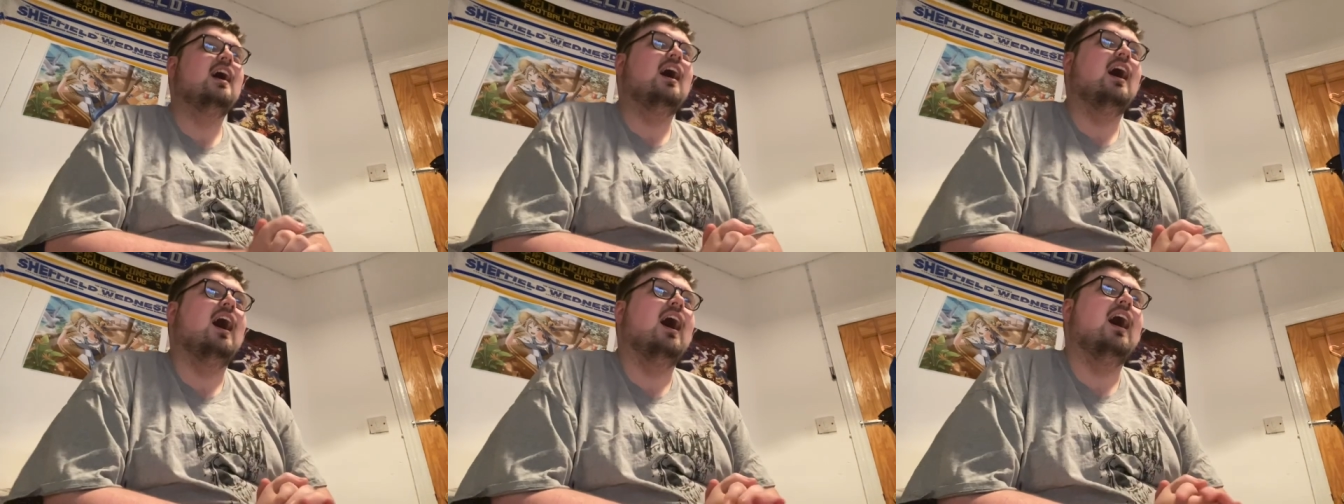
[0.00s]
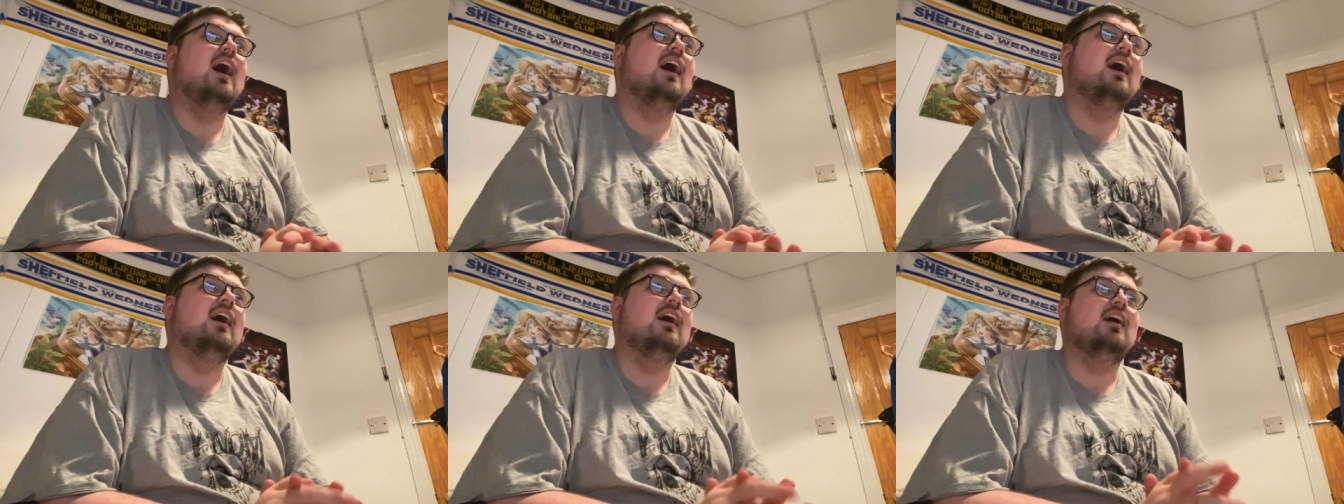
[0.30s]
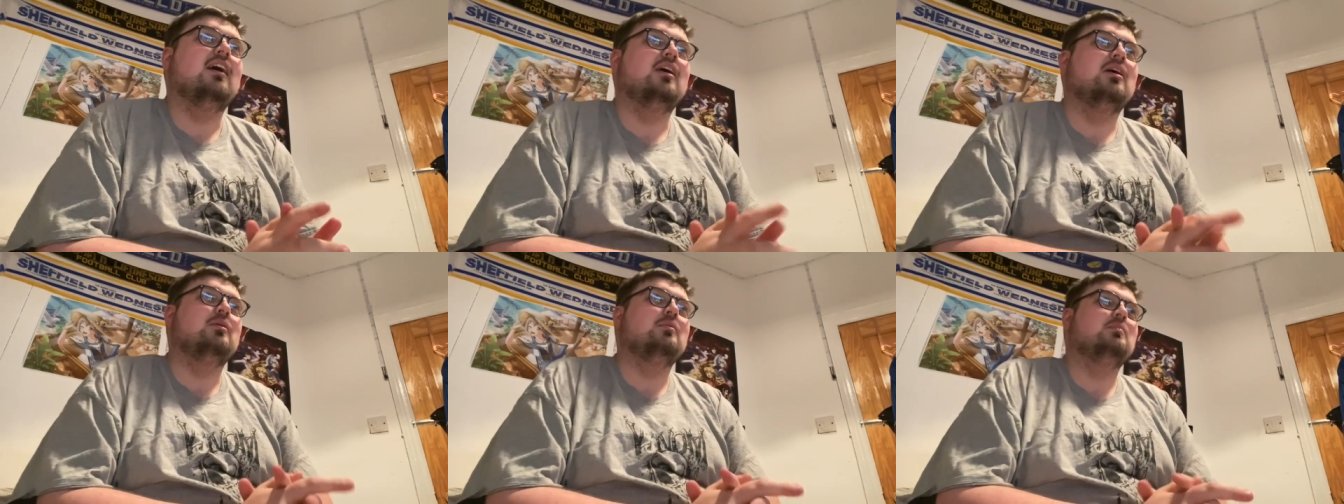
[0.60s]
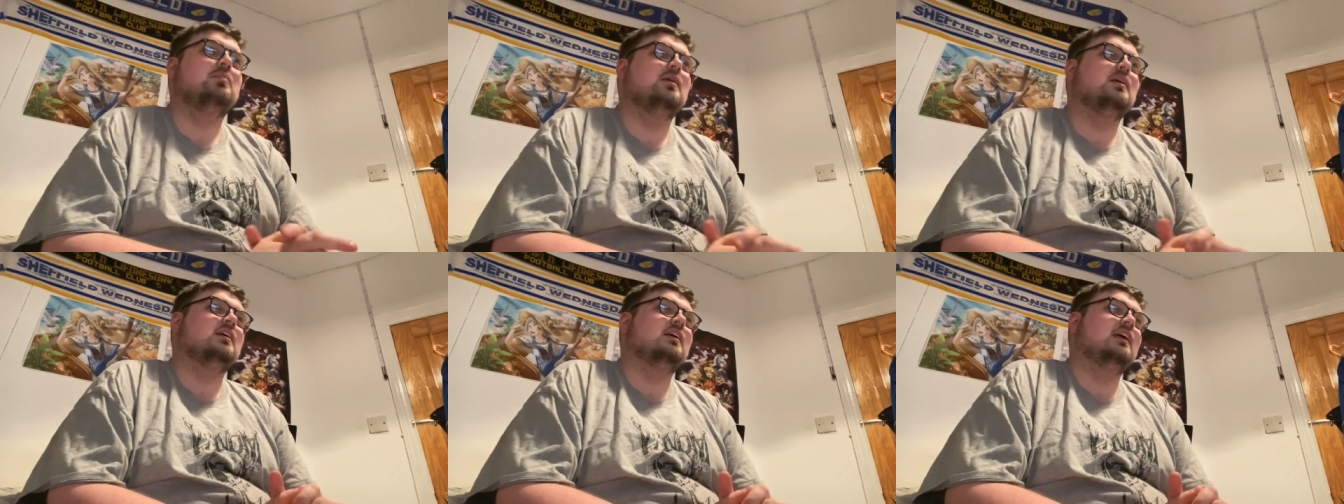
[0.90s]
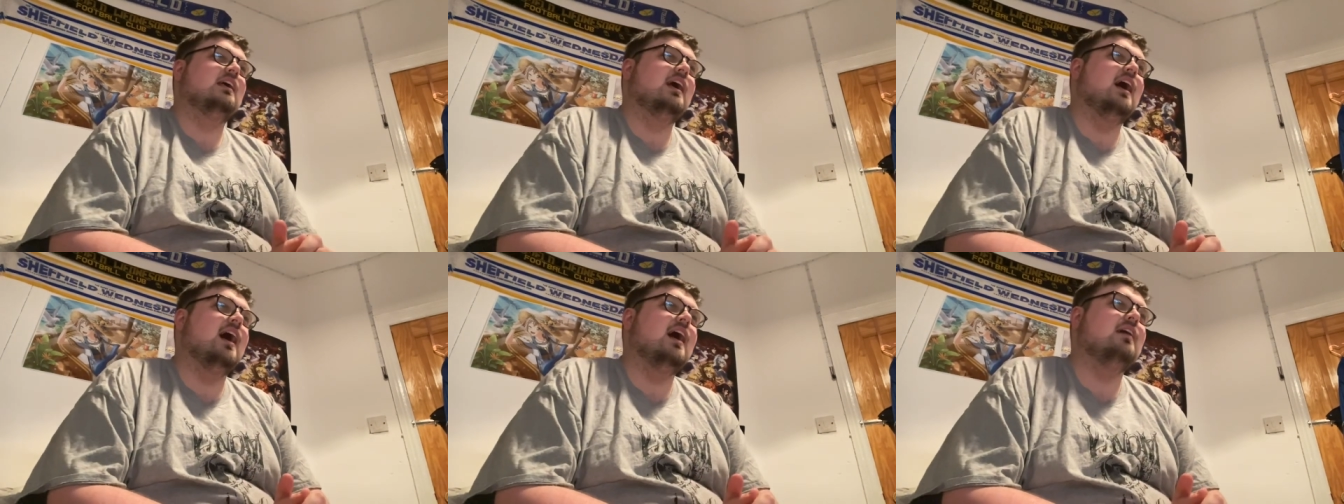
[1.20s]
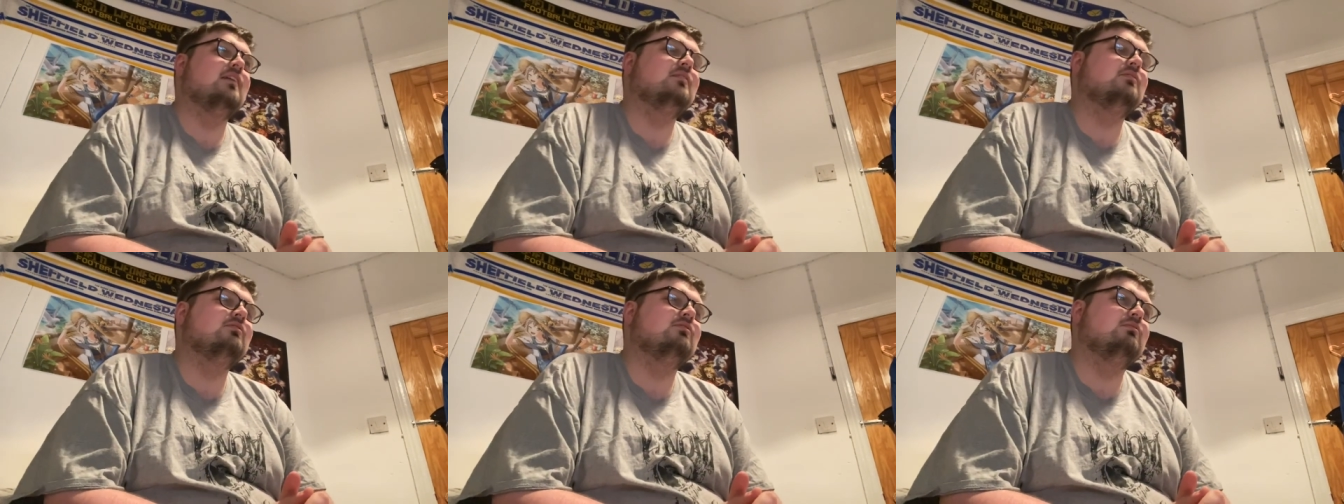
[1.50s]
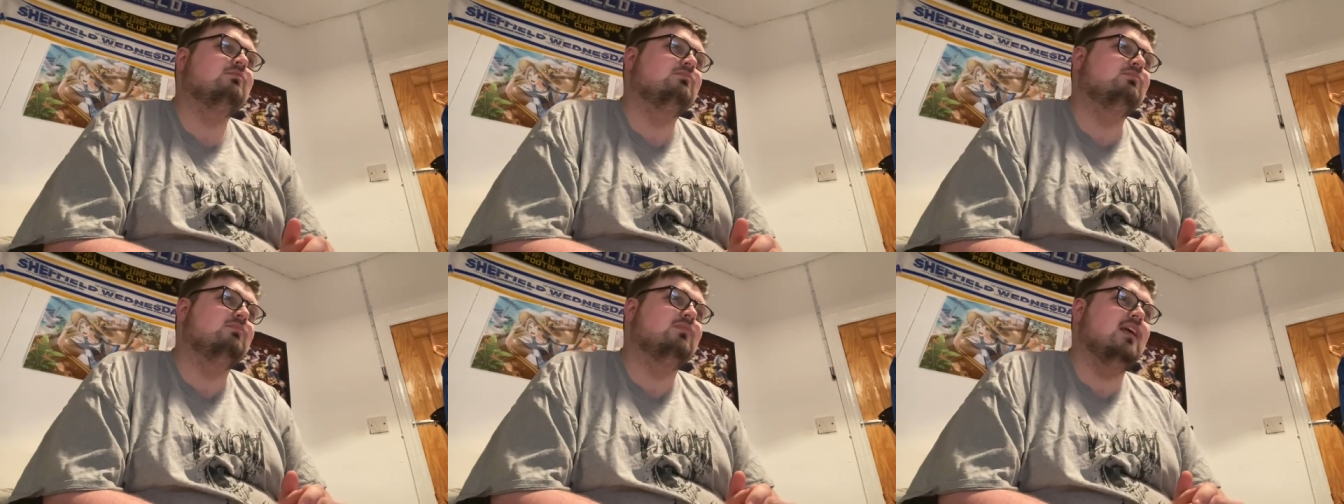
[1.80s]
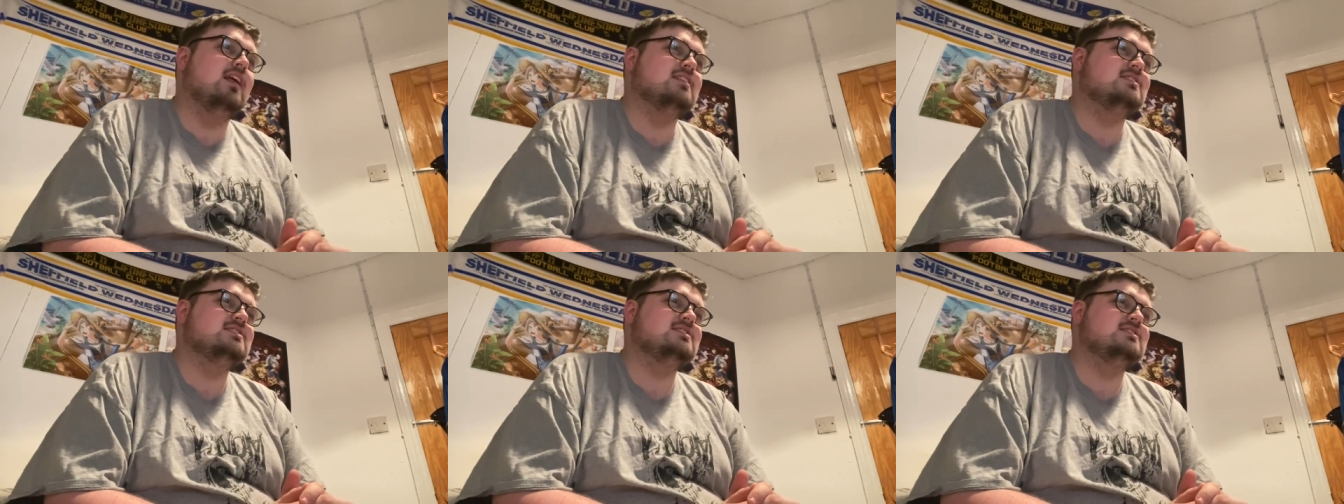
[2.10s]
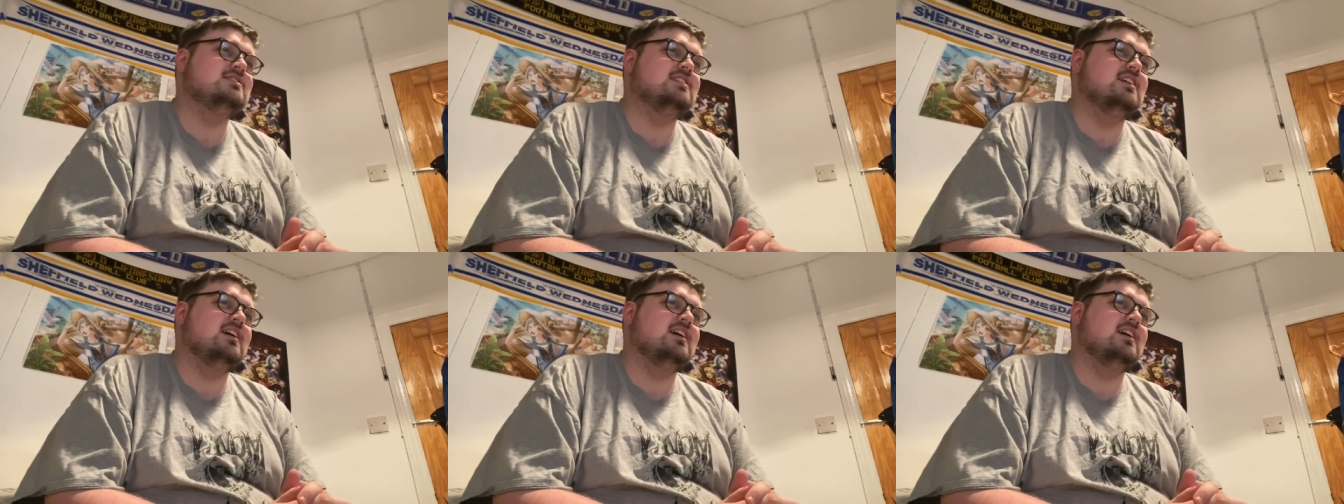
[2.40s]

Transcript: uh, but yeah, it's